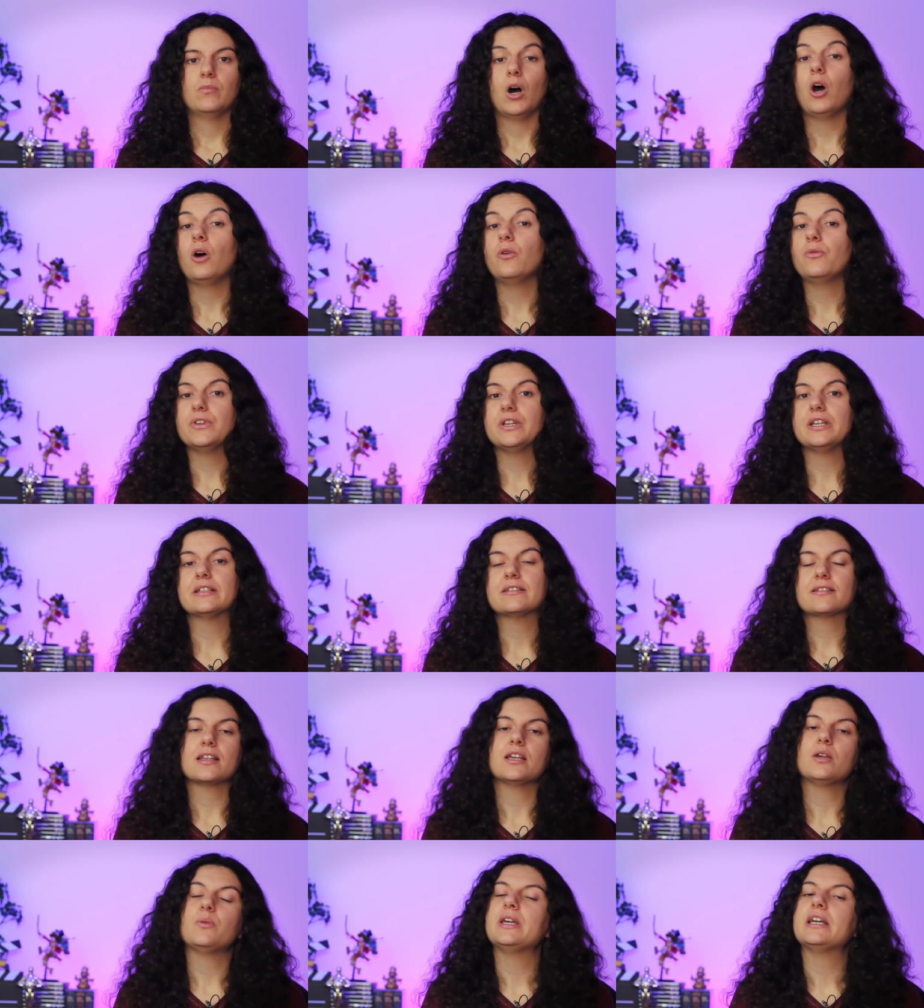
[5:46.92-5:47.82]

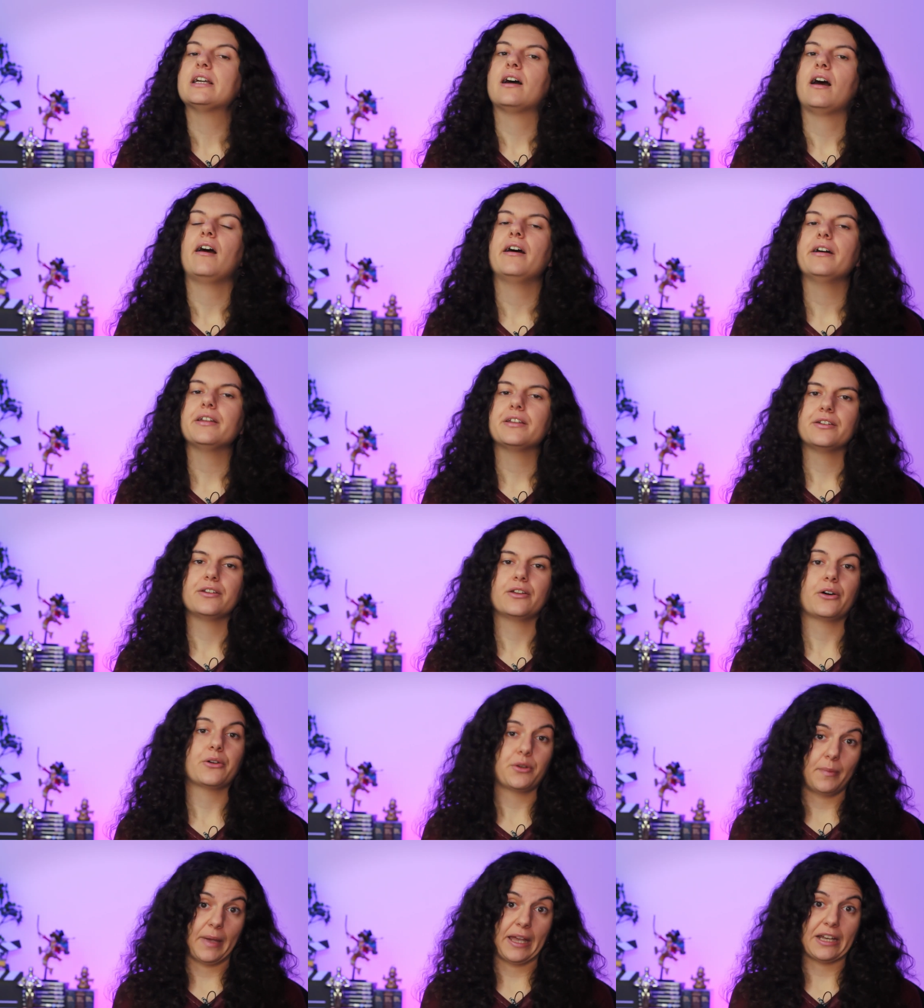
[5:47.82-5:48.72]
Obviously, we can't
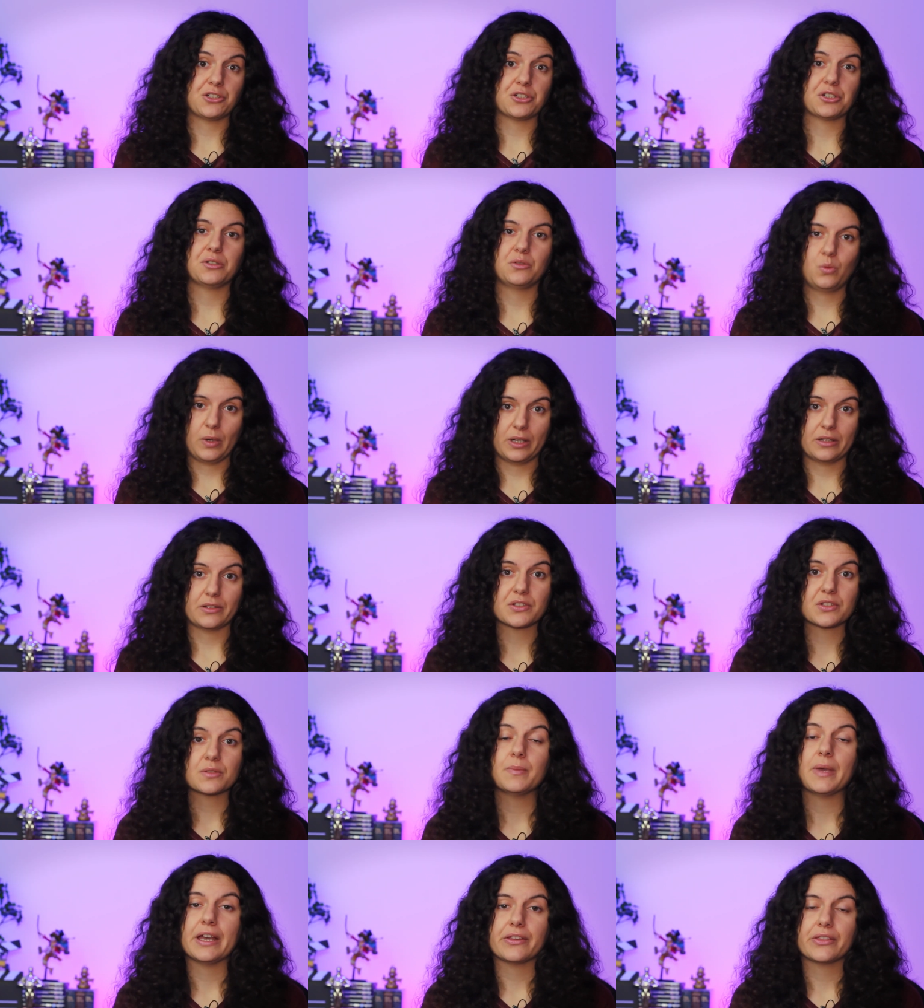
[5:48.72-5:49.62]
not mention Will
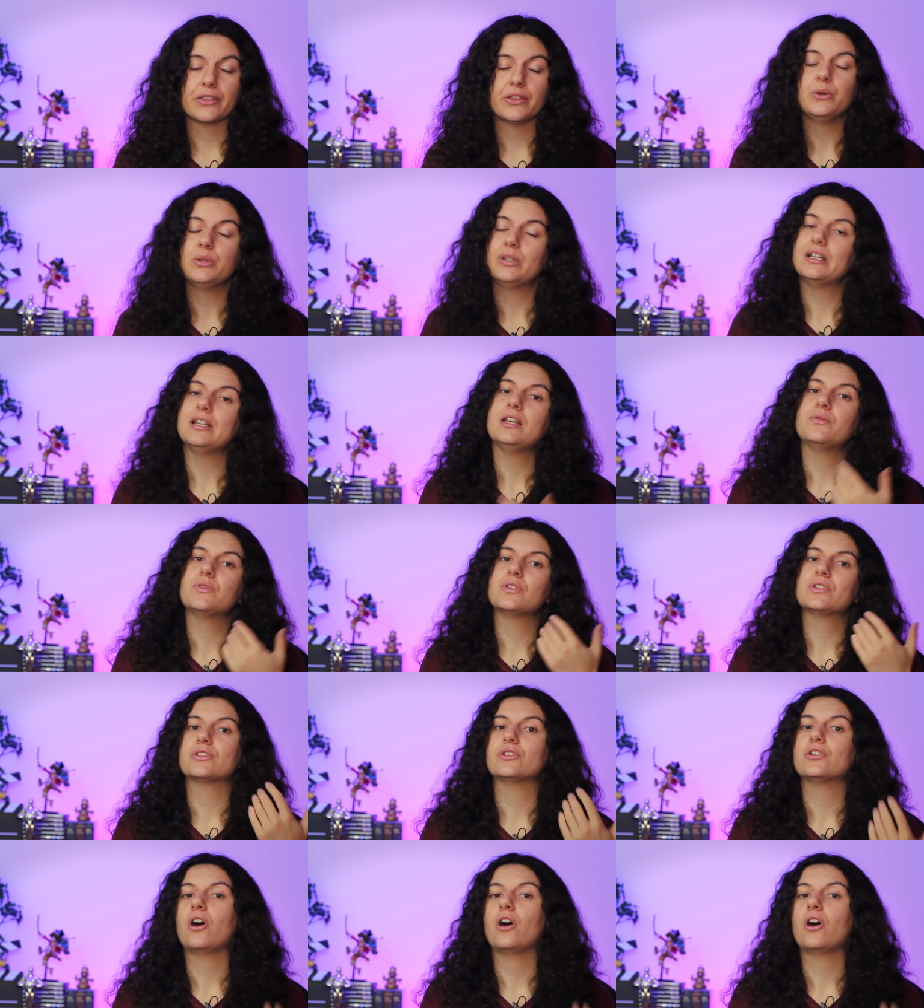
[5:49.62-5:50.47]
Smith, who delivers an